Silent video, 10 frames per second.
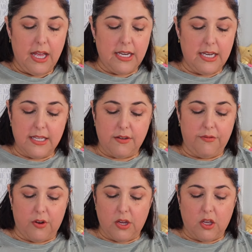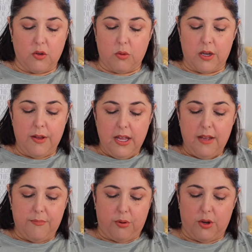and it is a very good one.
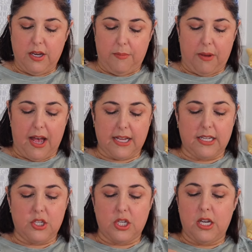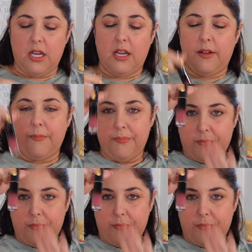Pretty packaging,